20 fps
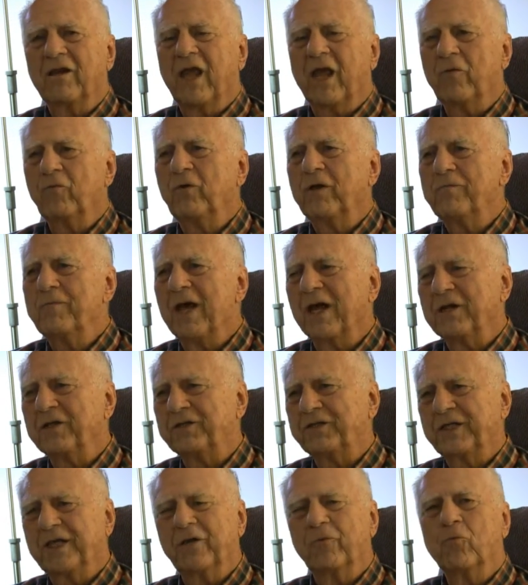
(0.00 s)
and we managed
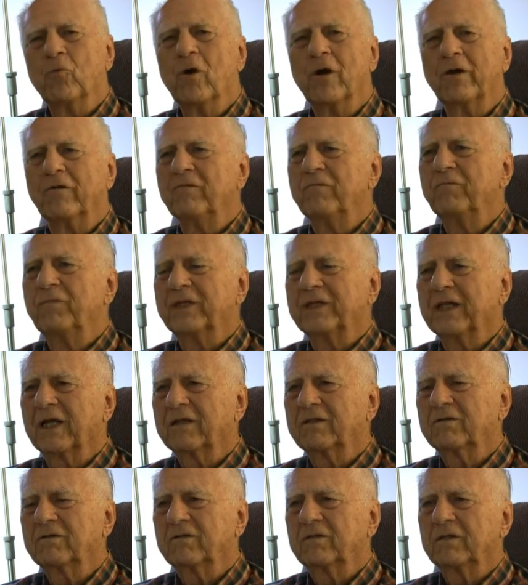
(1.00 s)
to get one of them, but
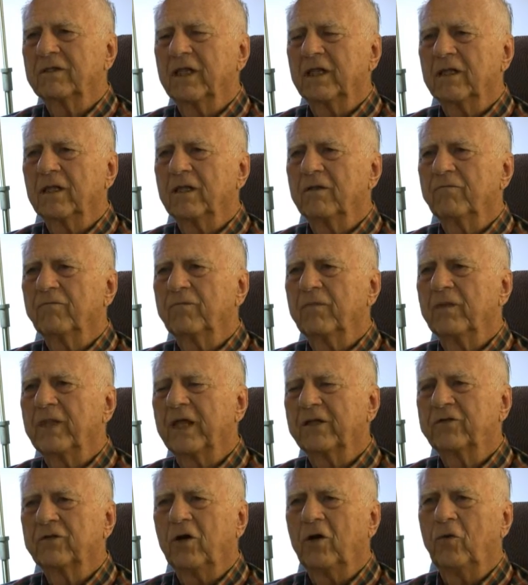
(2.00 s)

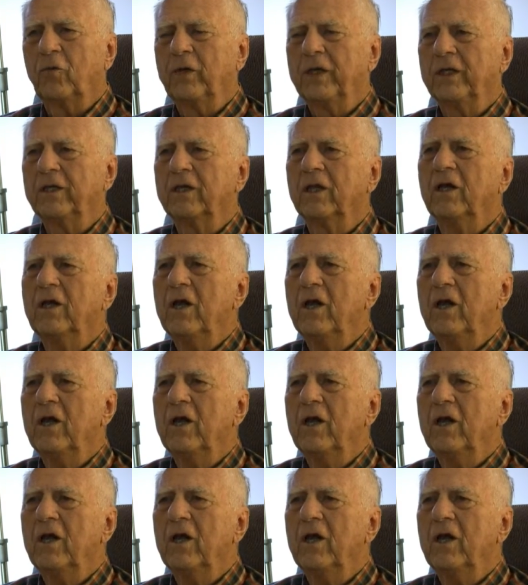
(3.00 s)
that's all we